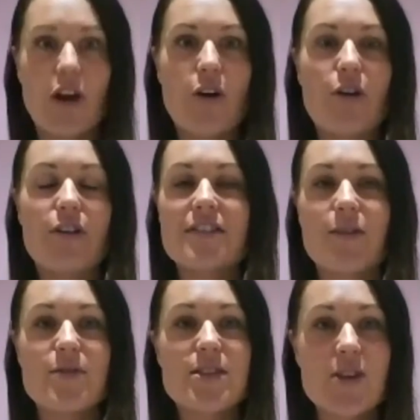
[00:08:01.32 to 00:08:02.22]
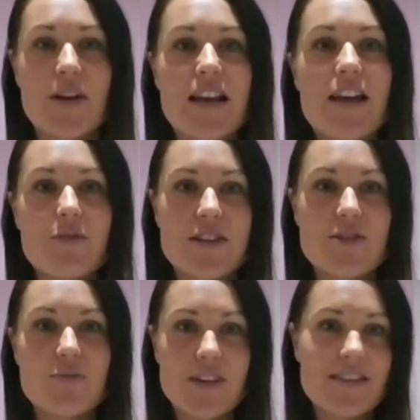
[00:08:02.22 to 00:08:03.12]
to go because I was so in love with,
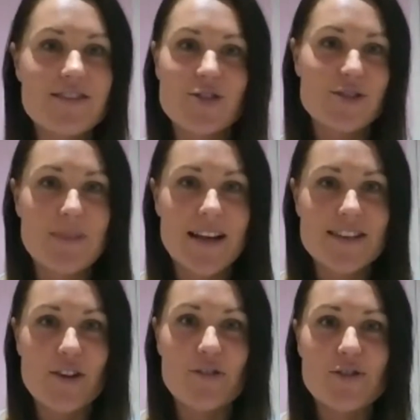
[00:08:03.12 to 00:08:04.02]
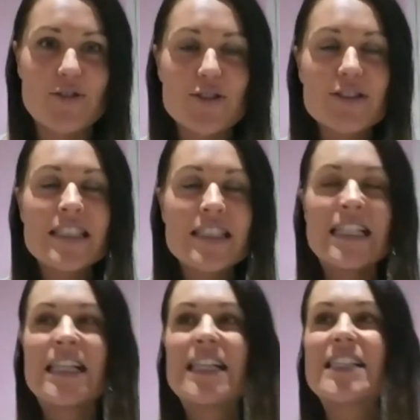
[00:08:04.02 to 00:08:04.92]
with Juice Plus overall.
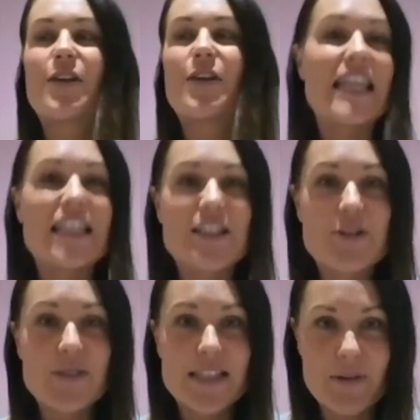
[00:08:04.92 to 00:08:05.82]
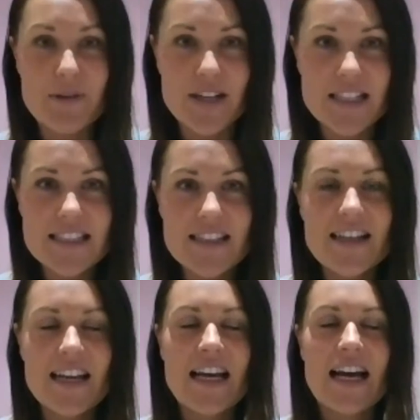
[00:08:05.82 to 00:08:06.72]
So I needed to experience
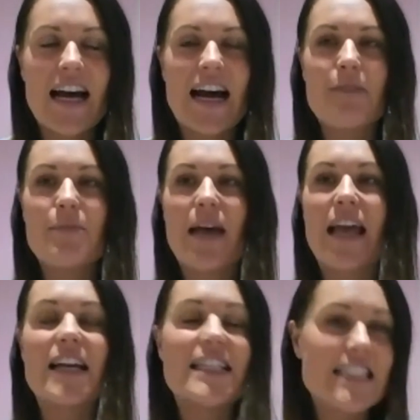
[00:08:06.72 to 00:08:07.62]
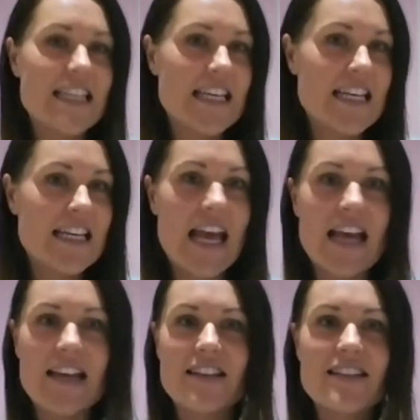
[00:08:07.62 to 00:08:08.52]
it. Um, and I did,
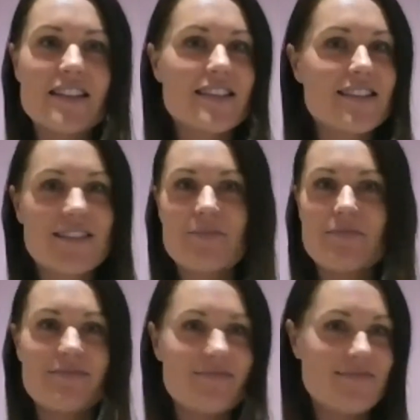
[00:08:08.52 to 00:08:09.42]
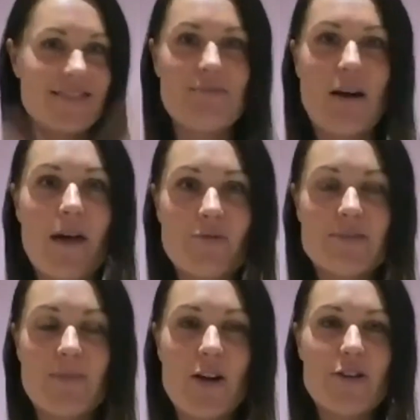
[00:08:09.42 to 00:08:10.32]
and my mind was
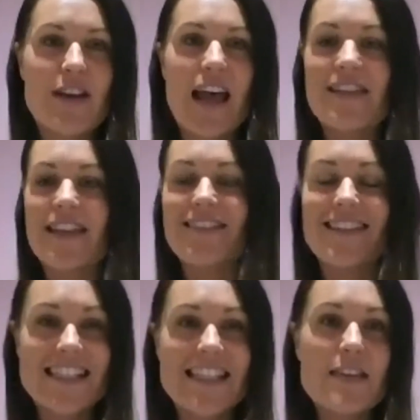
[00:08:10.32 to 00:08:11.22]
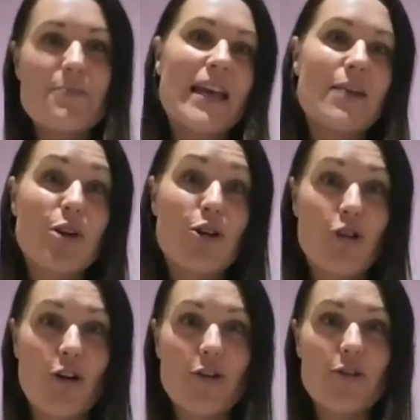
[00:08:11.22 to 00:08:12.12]
blown. And then this year, being able to
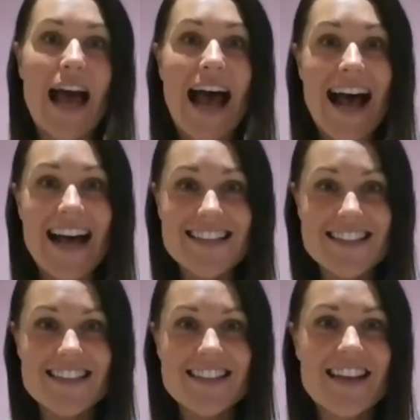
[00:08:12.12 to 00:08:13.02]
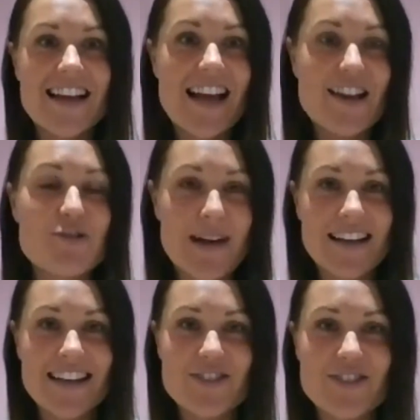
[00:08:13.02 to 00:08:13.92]
go as a national
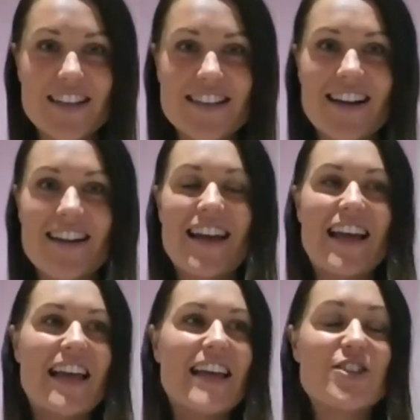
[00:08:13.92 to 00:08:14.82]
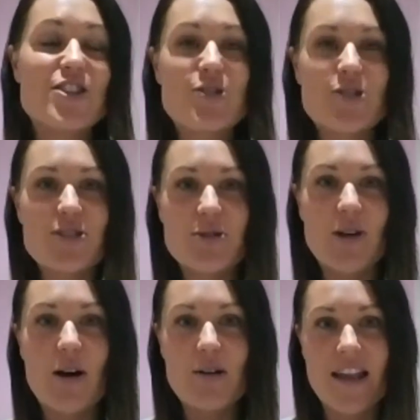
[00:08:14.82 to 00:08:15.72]
marketing director, it just took it to a
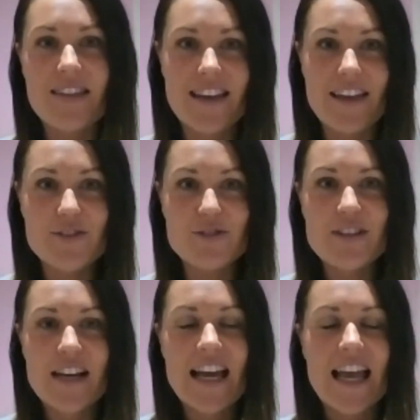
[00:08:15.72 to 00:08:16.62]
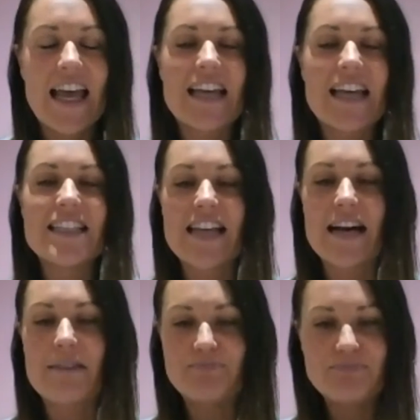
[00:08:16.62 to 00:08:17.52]
whole other level. And
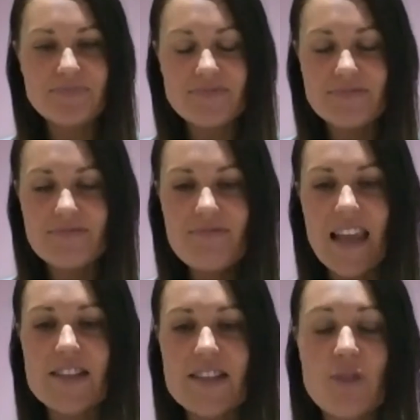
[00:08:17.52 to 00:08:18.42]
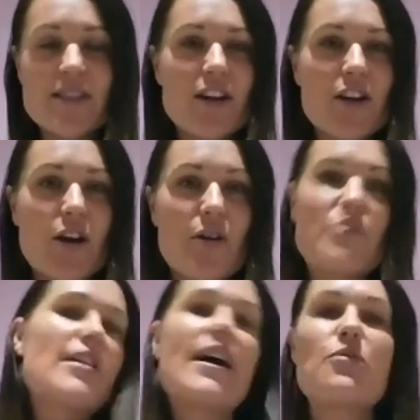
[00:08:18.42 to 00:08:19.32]
um, and so I'm just going to go in
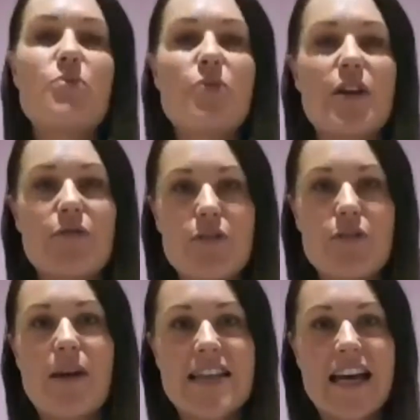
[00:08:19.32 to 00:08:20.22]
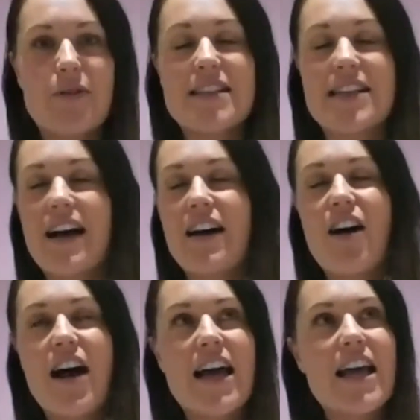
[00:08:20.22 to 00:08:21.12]
with like what a few of my takeaways are.
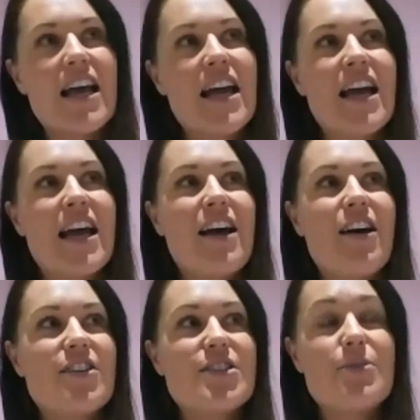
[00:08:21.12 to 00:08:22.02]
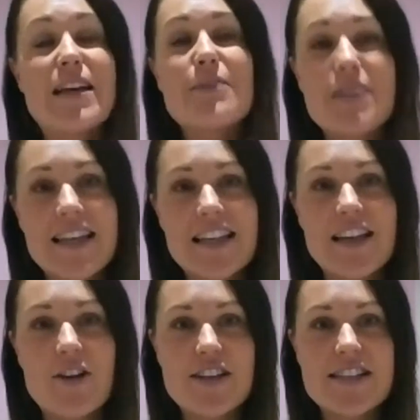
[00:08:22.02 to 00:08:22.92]
I, to be
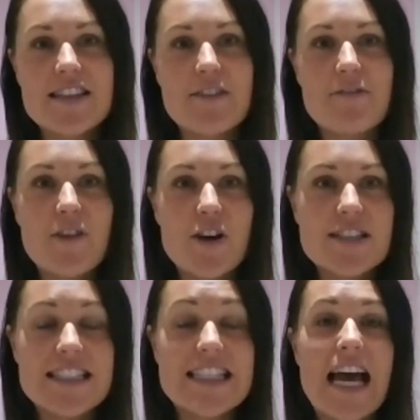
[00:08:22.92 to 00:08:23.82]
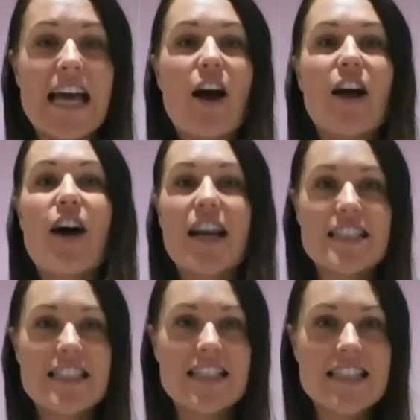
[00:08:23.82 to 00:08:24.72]
completely honest, the first day I kind
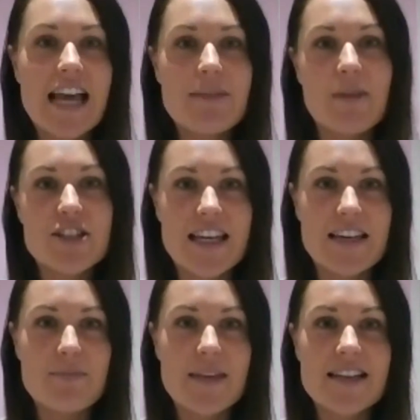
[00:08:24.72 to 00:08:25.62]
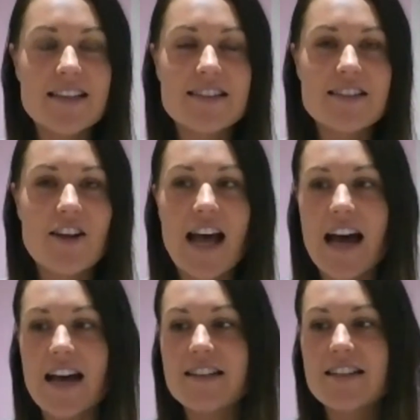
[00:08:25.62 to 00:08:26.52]
of didn't take much in because I
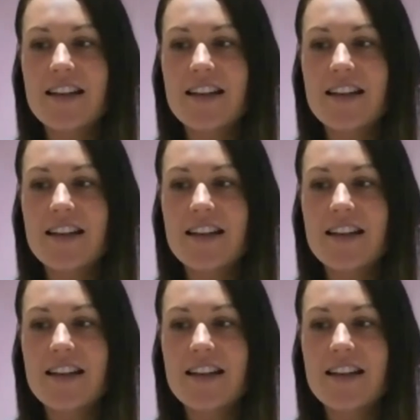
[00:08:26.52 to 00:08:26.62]
had